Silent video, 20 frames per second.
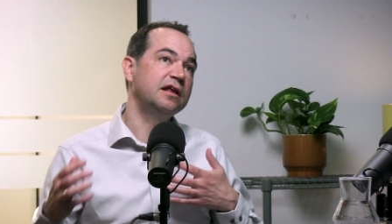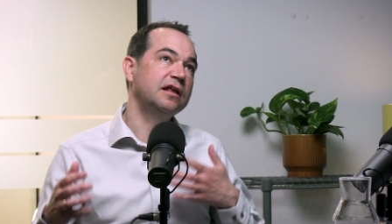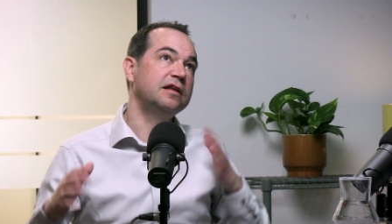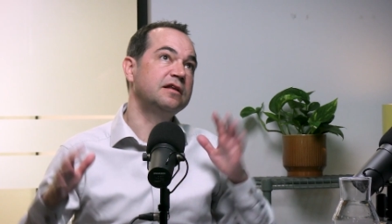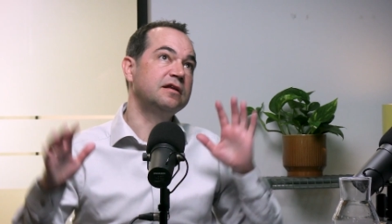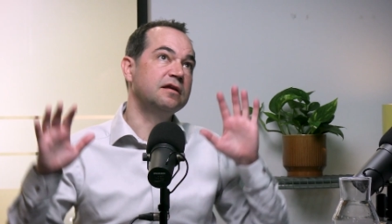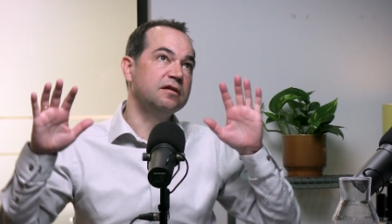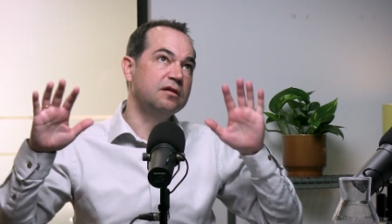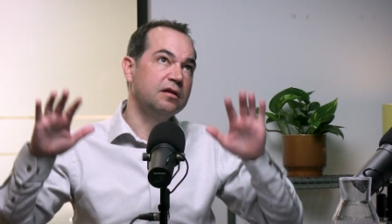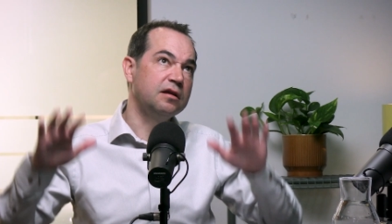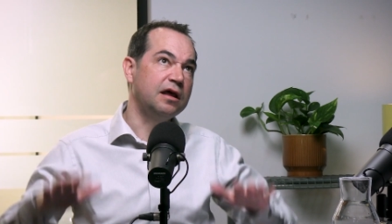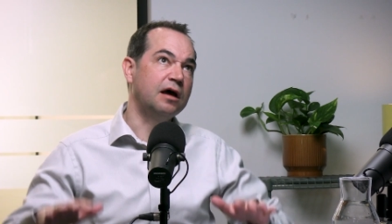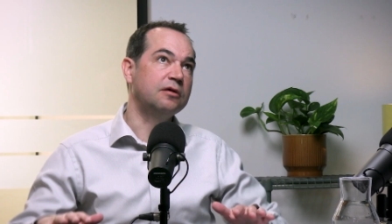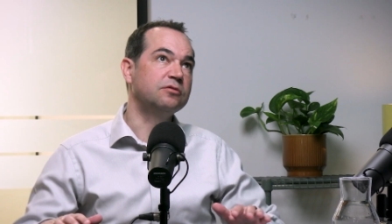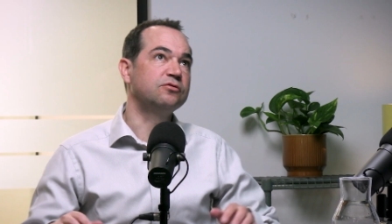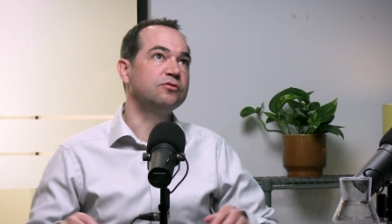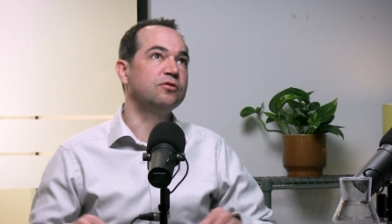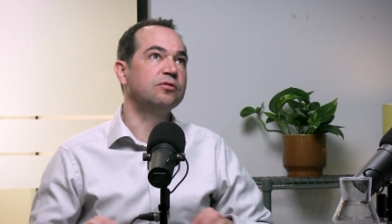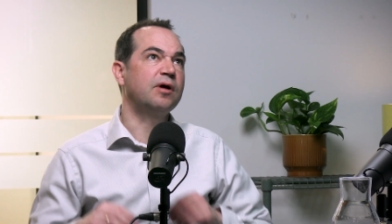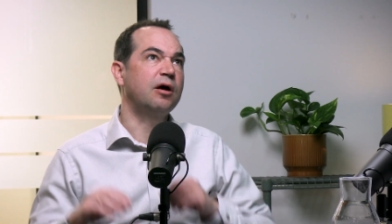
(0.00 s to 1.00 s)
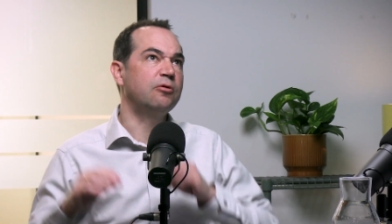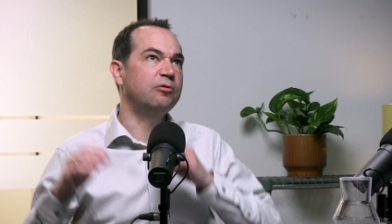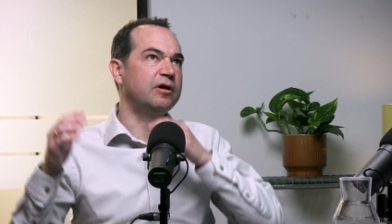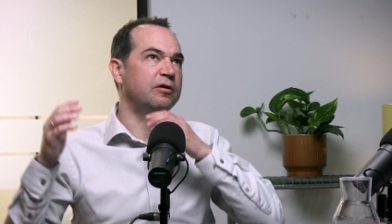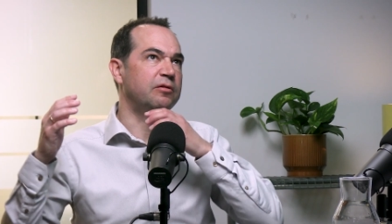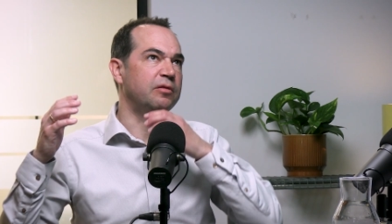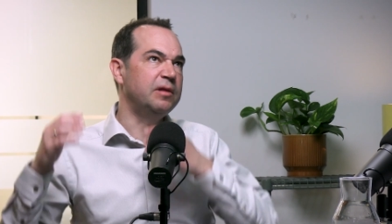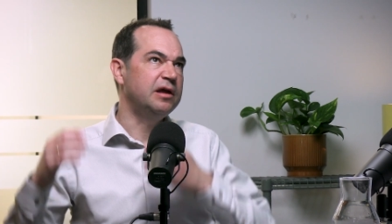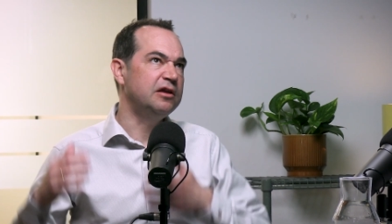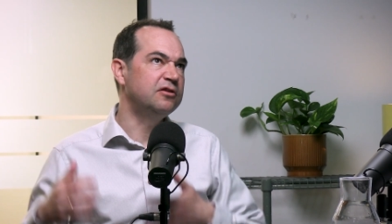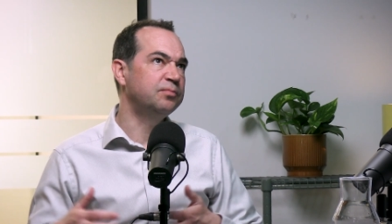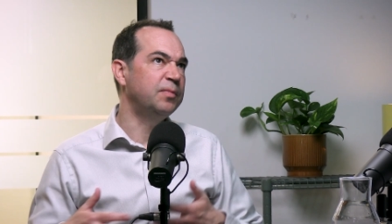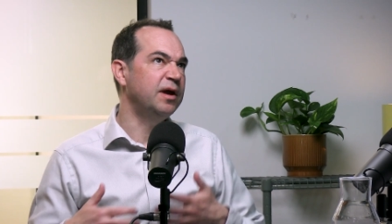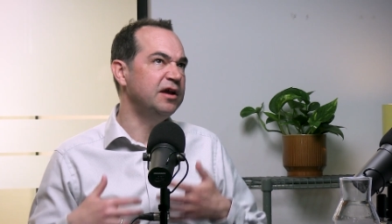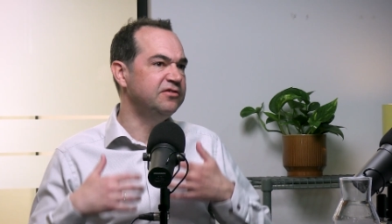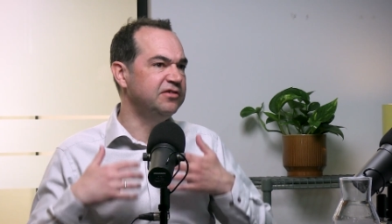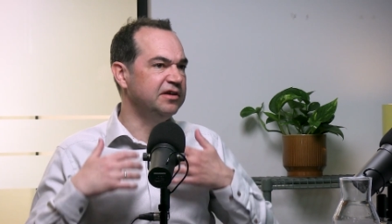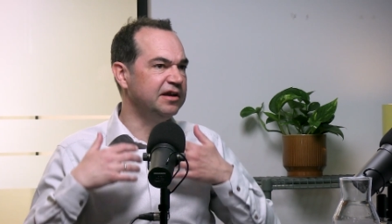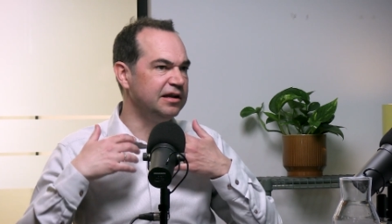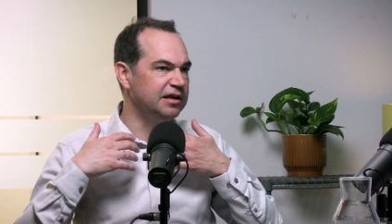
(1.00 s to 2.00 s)
it down to the ground level, it's
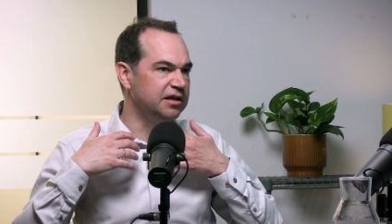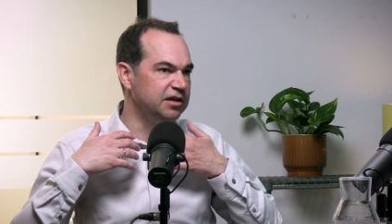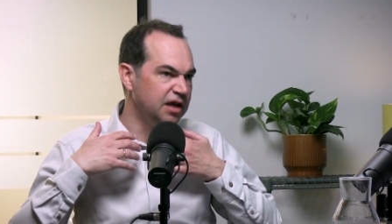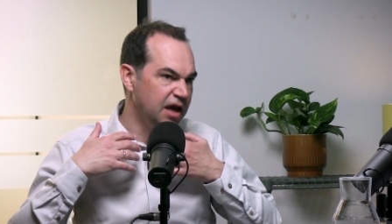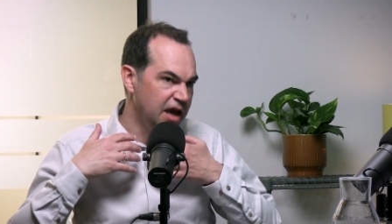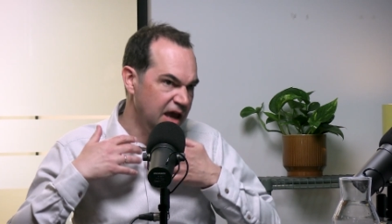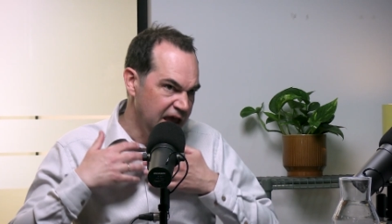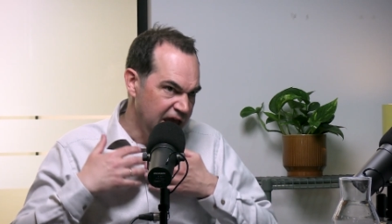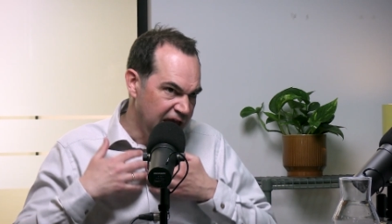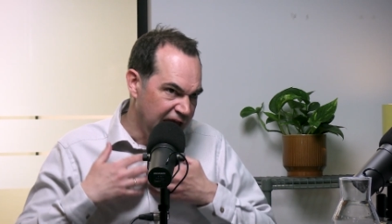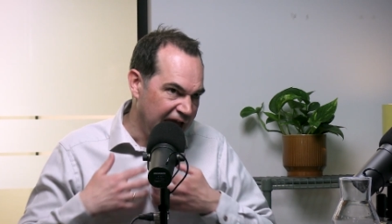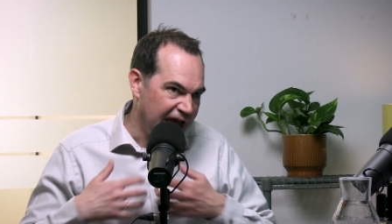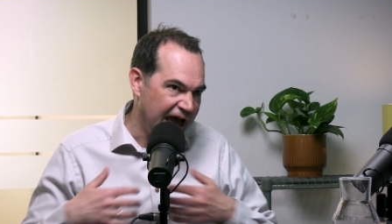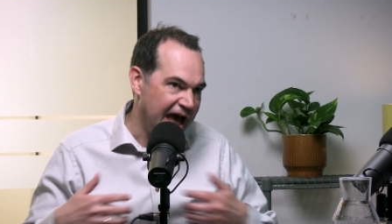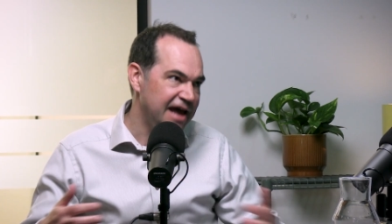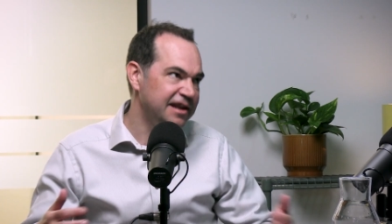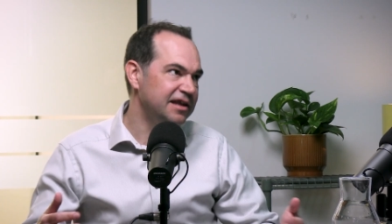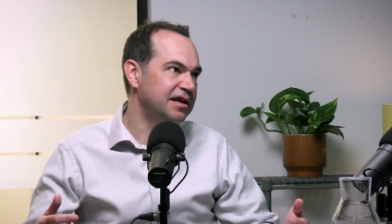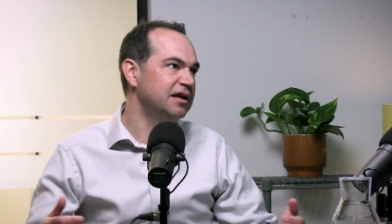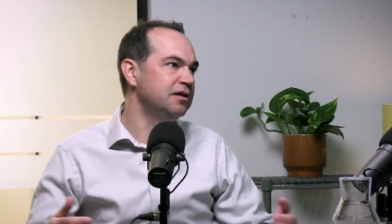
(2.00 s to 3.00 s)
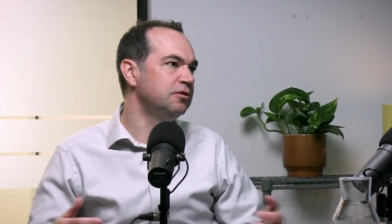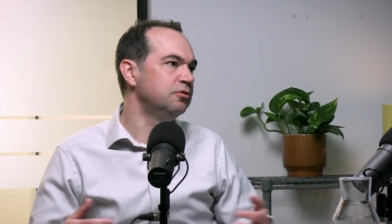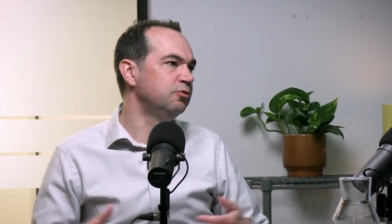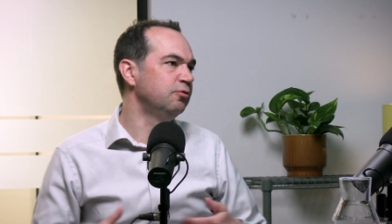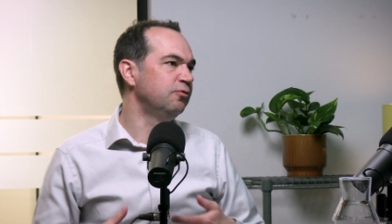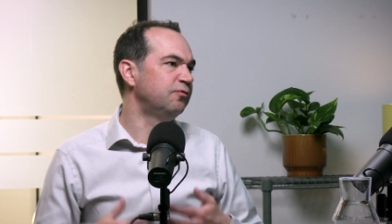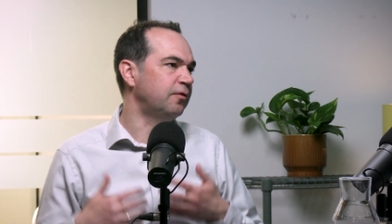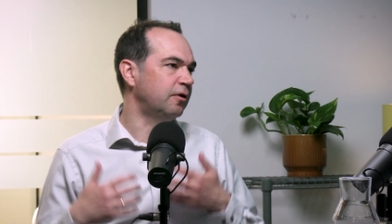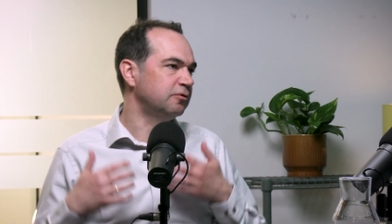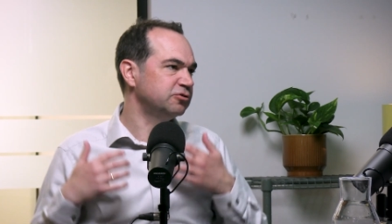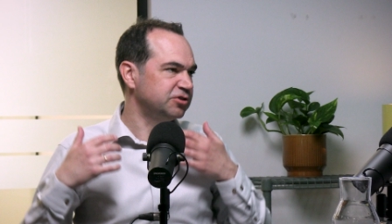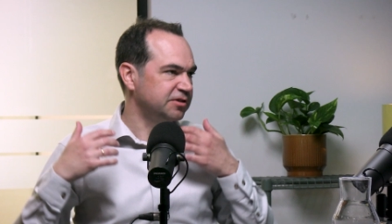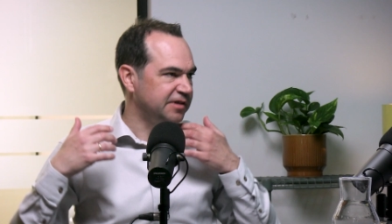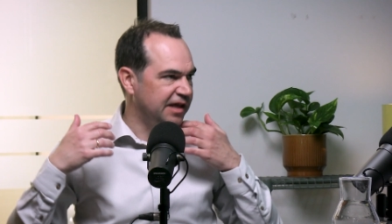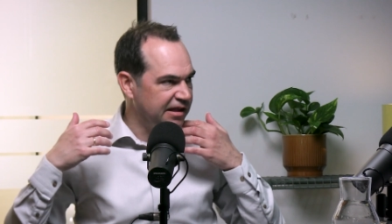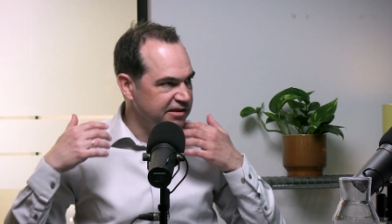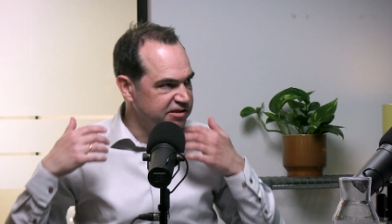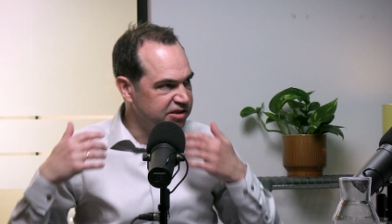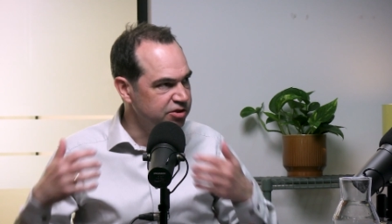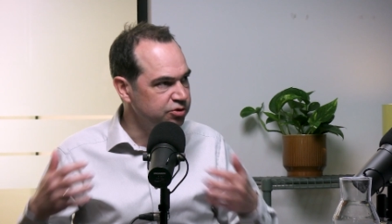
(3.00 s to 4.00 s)
basically adding new
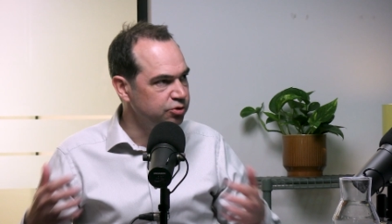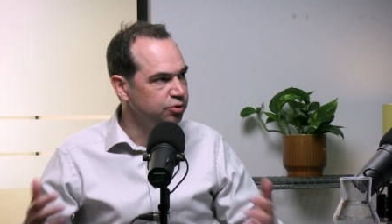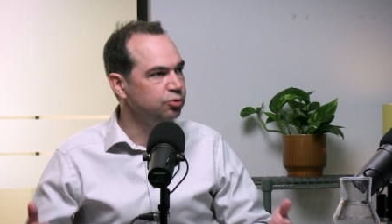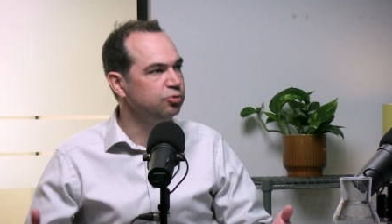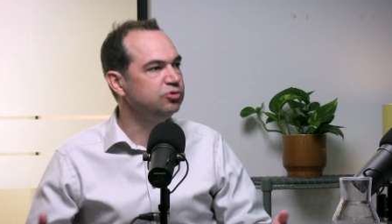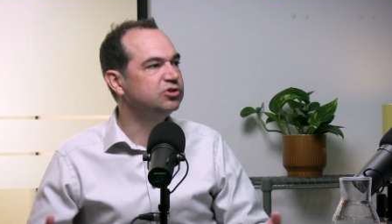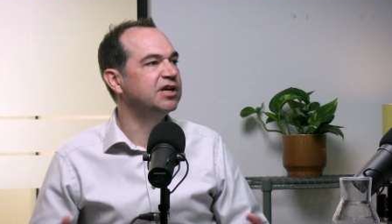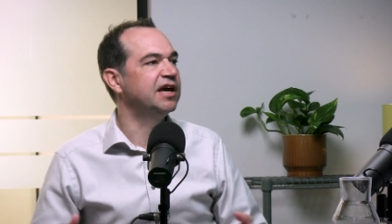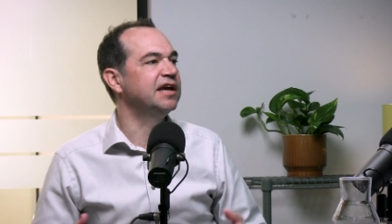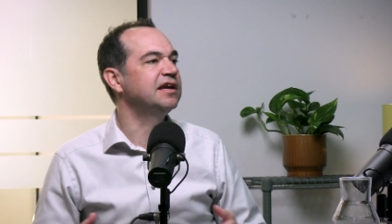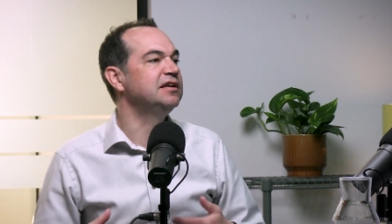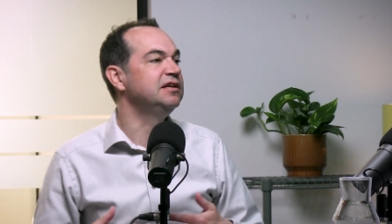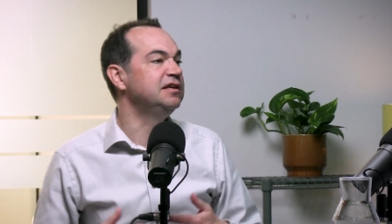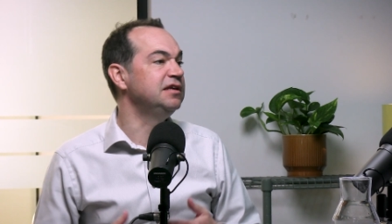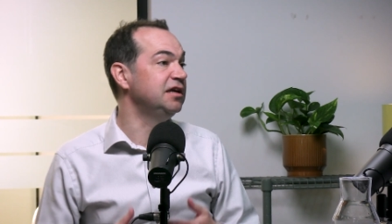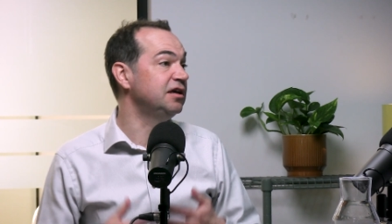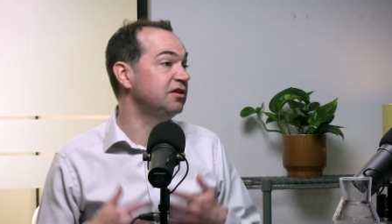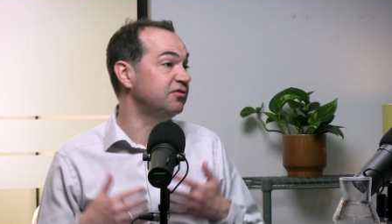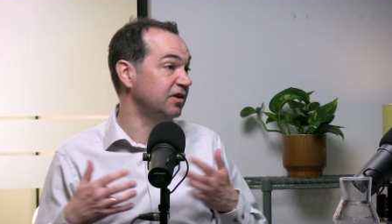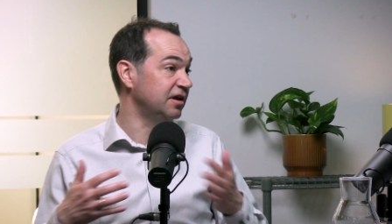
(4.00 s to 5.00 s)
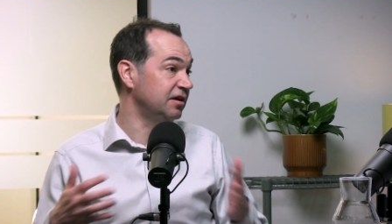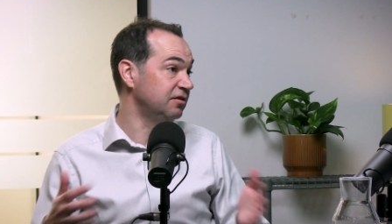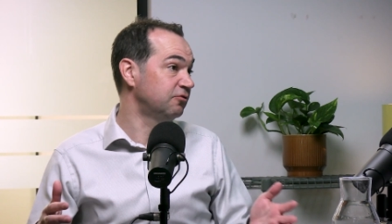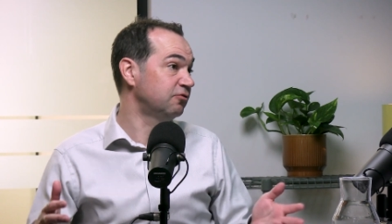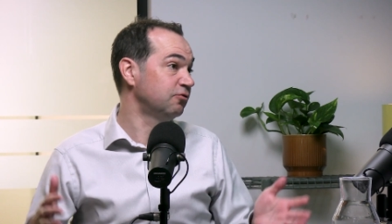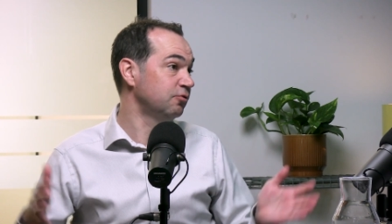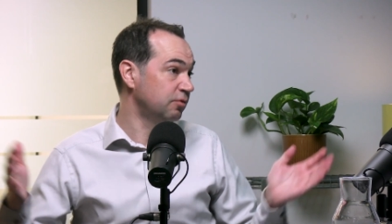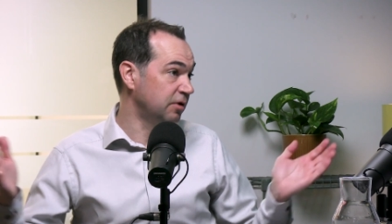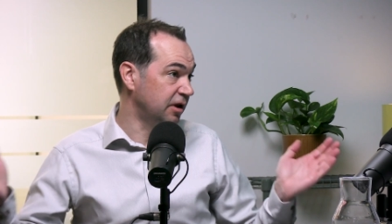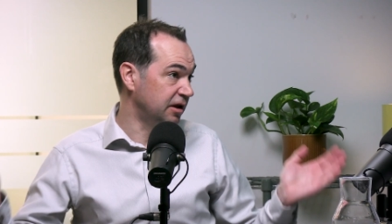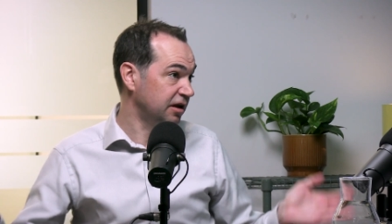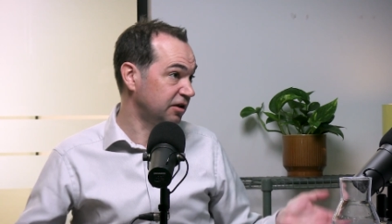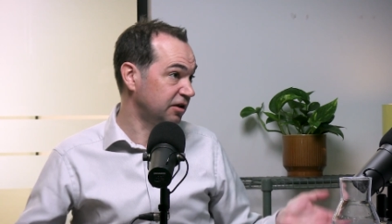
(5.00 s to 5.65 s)
functionality, new techniques into an